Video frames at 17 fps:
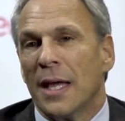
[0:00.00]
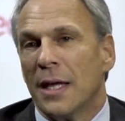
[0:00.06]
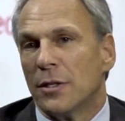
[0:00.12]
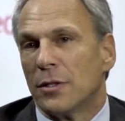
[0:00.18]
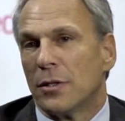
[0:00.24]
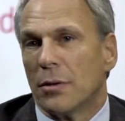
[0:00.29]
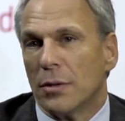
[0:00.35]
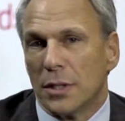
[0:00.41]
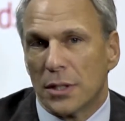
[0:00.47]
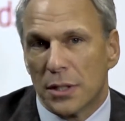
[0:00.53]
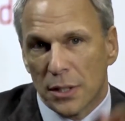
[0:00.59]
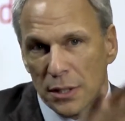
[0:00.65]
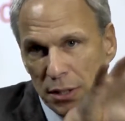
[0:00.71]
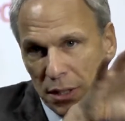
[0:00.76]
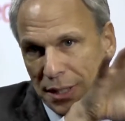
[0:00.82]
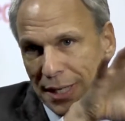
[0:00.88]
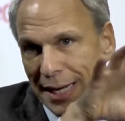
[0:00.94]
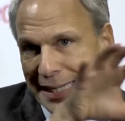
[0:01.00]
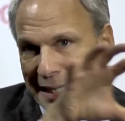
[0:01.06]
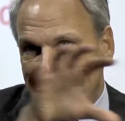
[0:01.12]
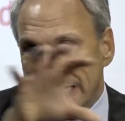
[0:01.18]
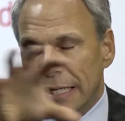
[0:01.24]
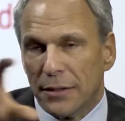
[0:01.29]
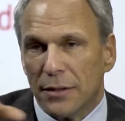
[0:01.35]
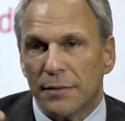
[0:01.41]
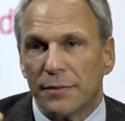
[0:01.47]
And so this, this
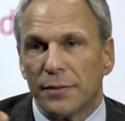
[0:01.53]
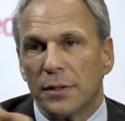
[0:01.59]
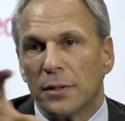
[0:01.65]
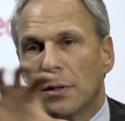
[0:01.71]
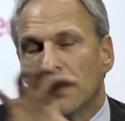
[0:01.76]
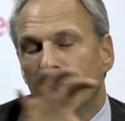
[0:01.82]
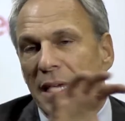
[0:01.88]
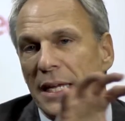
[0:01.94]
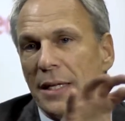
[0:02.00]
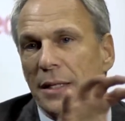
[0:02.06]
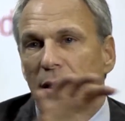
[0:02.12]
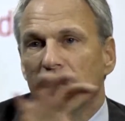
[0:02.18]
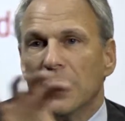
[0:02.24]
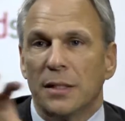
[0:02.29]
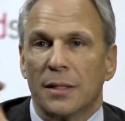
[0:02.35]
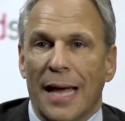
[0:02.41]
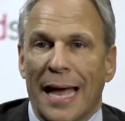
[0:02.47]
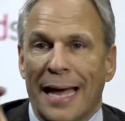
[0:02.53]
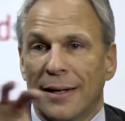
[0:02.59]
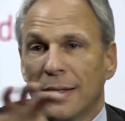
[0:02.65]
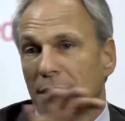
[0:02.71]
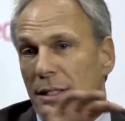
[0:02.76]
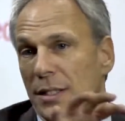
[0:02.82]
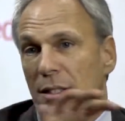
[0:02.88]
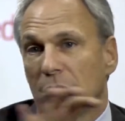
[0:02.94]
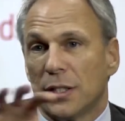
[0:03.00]
idea of you know, making these
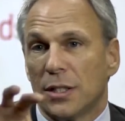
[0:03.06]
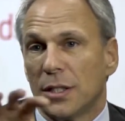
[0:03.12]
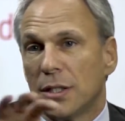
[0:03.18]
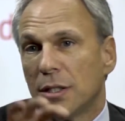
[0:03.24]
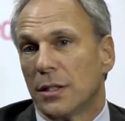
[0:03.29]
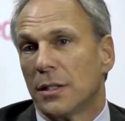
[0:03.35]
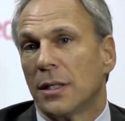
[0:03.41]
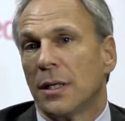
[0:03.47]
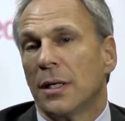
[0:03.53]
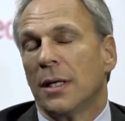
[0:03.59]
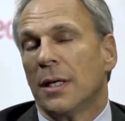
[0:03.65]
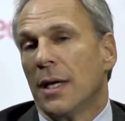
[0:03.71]
analytics decisions